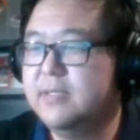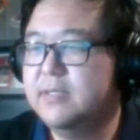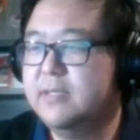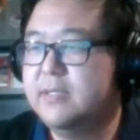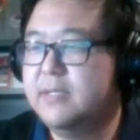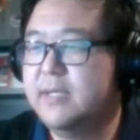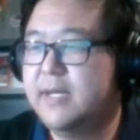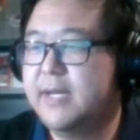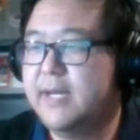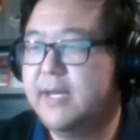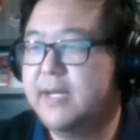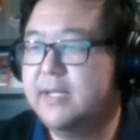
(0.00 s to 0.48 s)

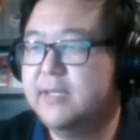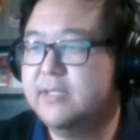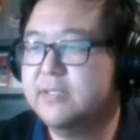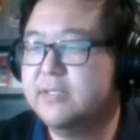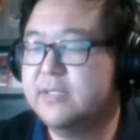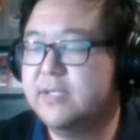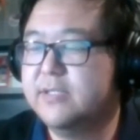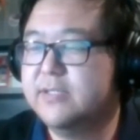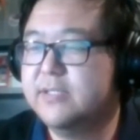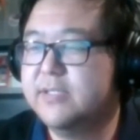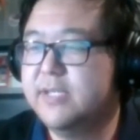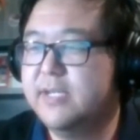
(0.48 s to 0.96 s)
I had this
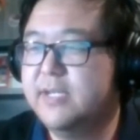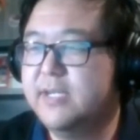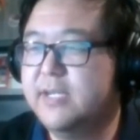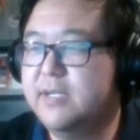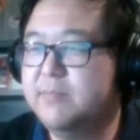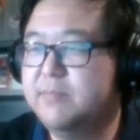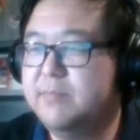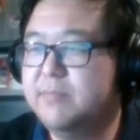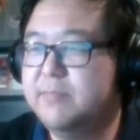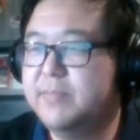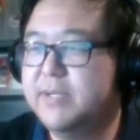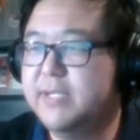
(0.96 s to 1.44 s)
all set
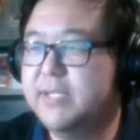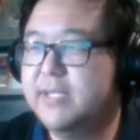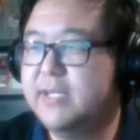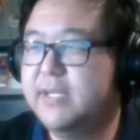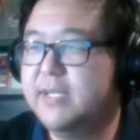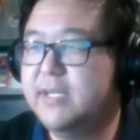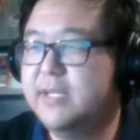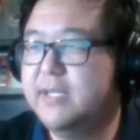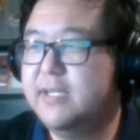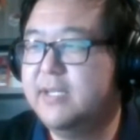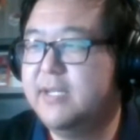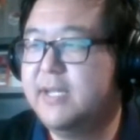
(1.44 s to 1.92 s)
up, but
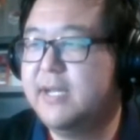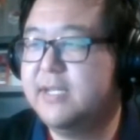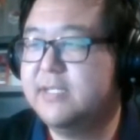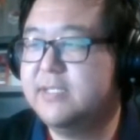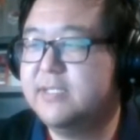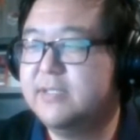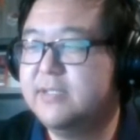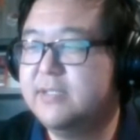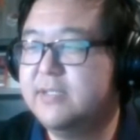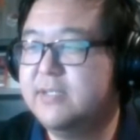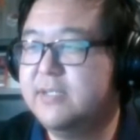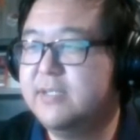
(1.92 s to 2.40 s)
then
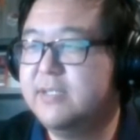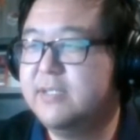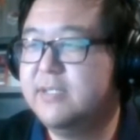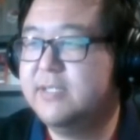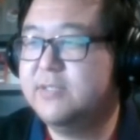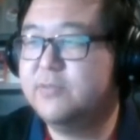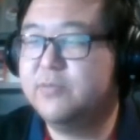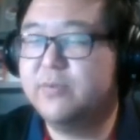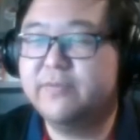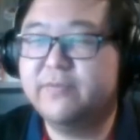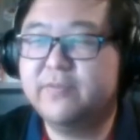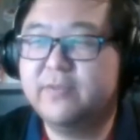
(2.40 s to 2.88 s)

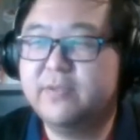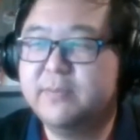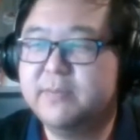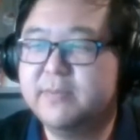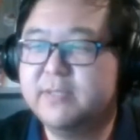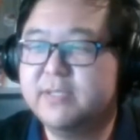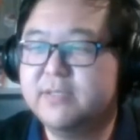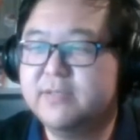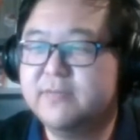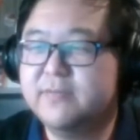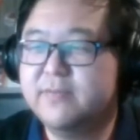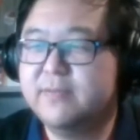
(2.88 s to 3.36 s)
as we're filming
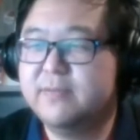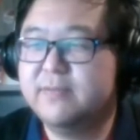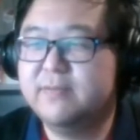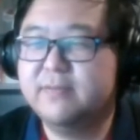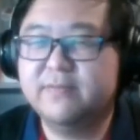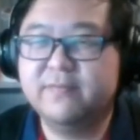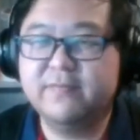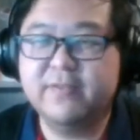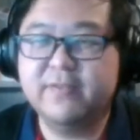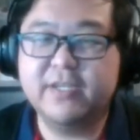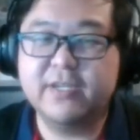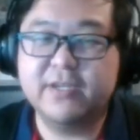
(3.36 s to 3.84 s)
this
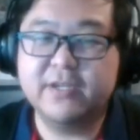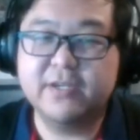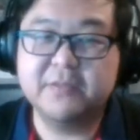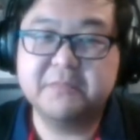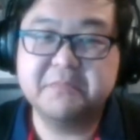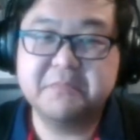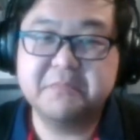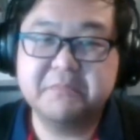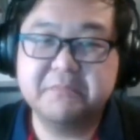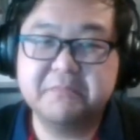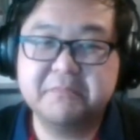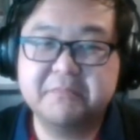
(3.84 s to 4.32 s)
video,
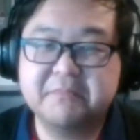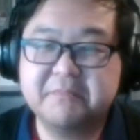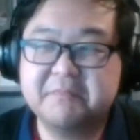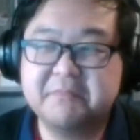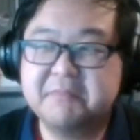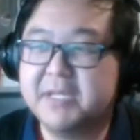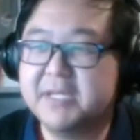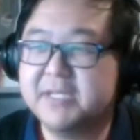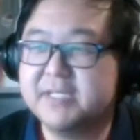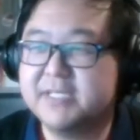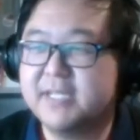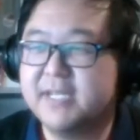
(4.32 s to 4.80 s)

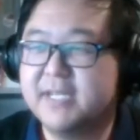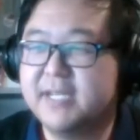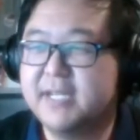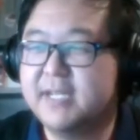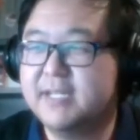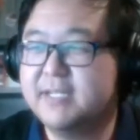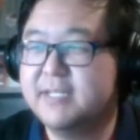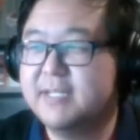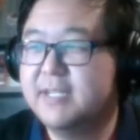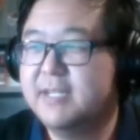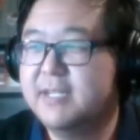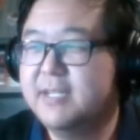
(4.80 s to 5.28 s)
things
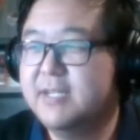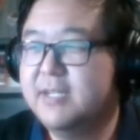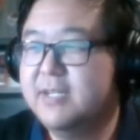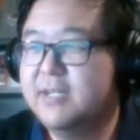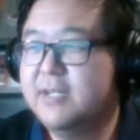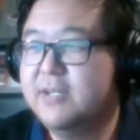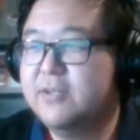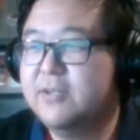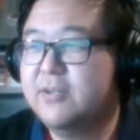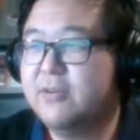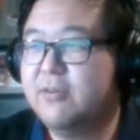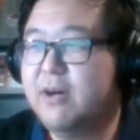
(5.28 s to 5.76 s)

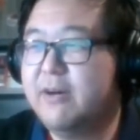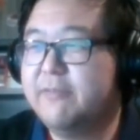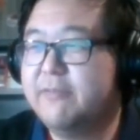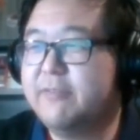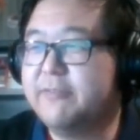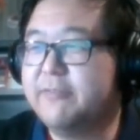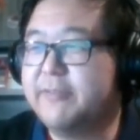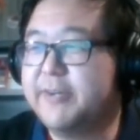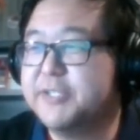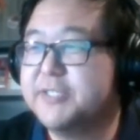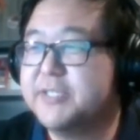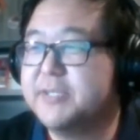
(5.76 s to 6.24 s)
go off the
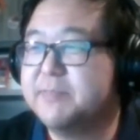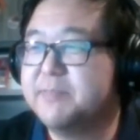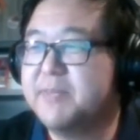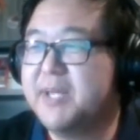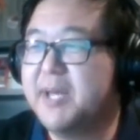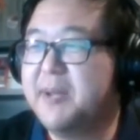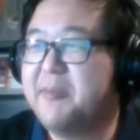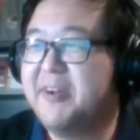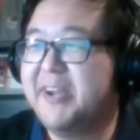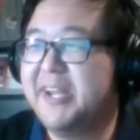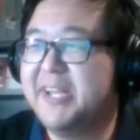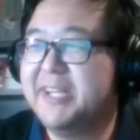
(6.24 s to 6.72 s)
rails
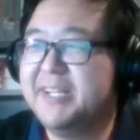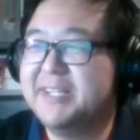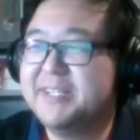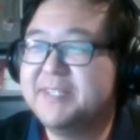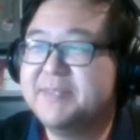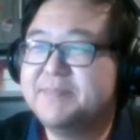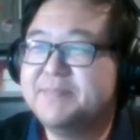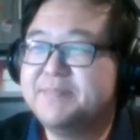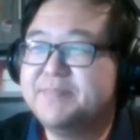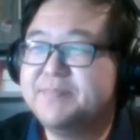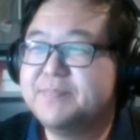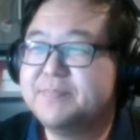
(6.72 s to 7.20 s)
sometime, right?
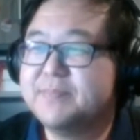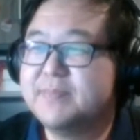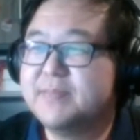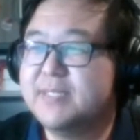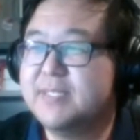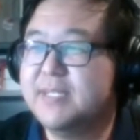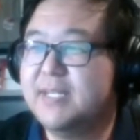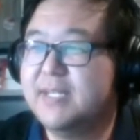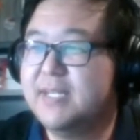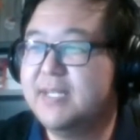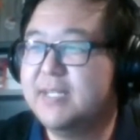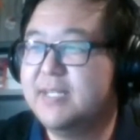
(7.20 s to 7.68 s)

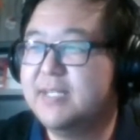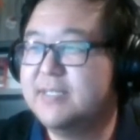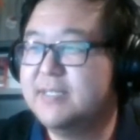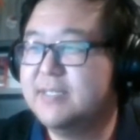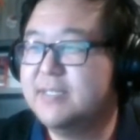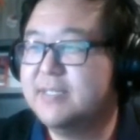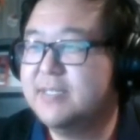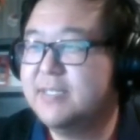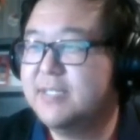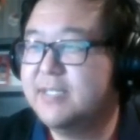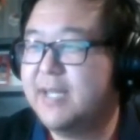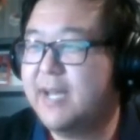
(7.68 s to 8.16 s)

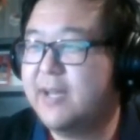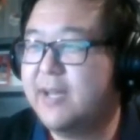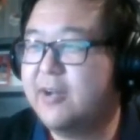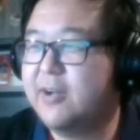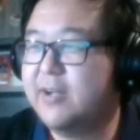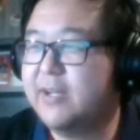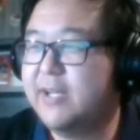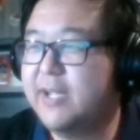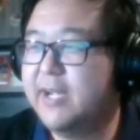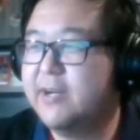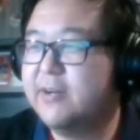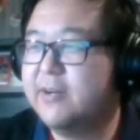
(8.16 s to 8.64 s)

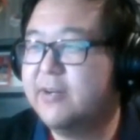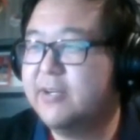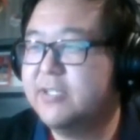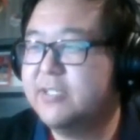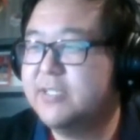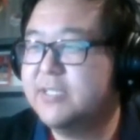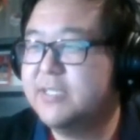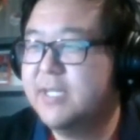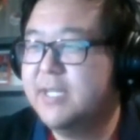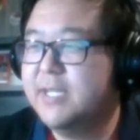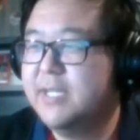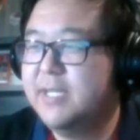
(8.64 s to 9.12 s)
Add-on
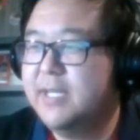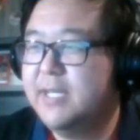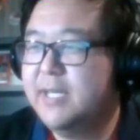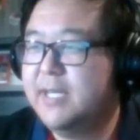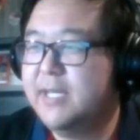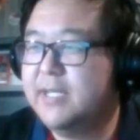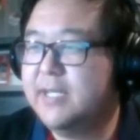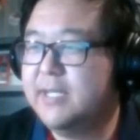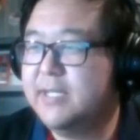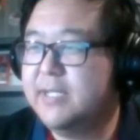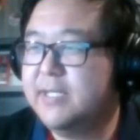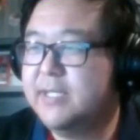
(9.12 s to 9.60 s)
errors,
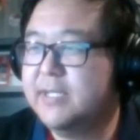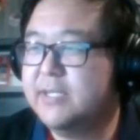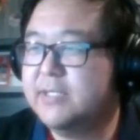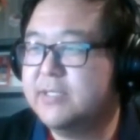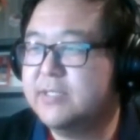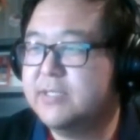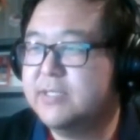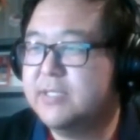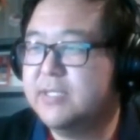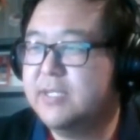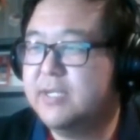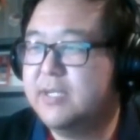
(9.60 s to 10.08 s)
and then
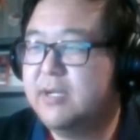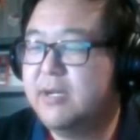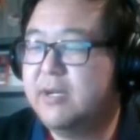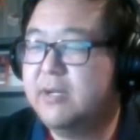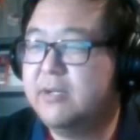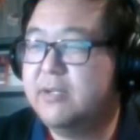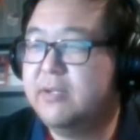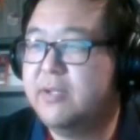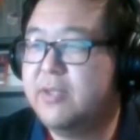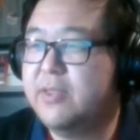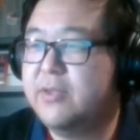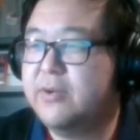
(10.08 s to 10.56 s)
here's on
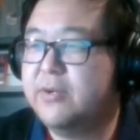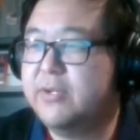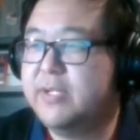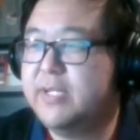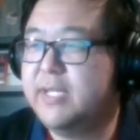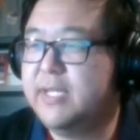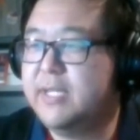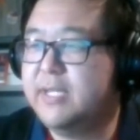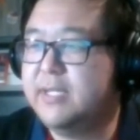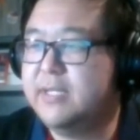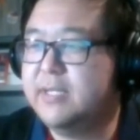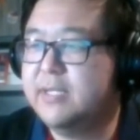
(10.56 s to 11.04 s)
the
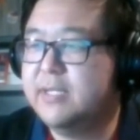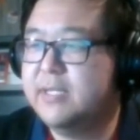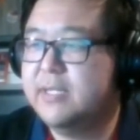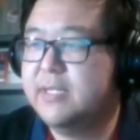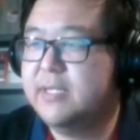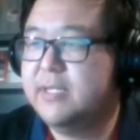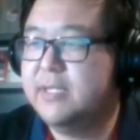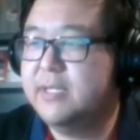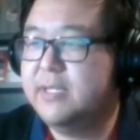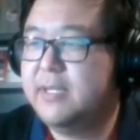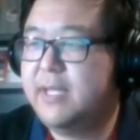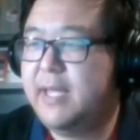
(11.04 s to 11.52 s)
13th
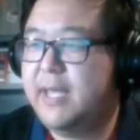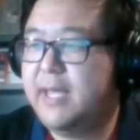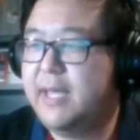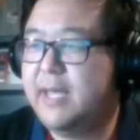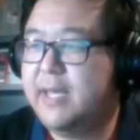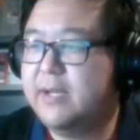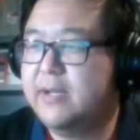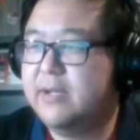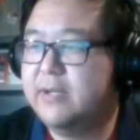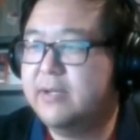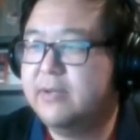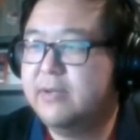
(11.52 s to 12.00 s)

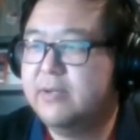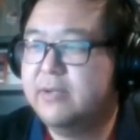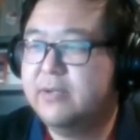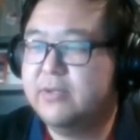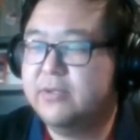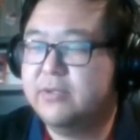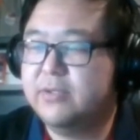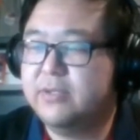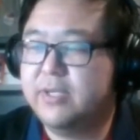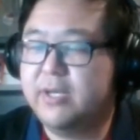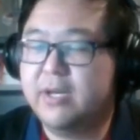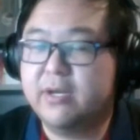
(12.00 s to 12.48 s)
and
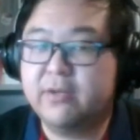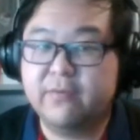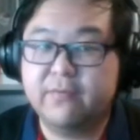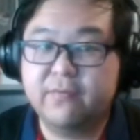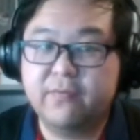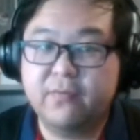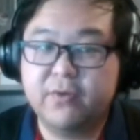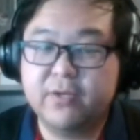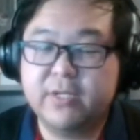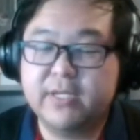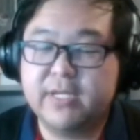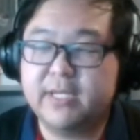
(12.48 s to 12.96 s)
early on the
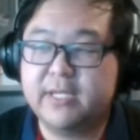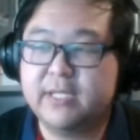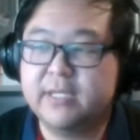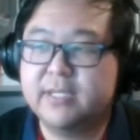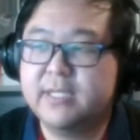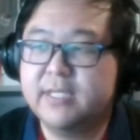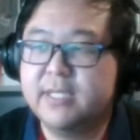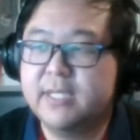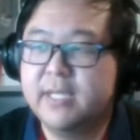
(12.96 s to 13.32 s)
14th,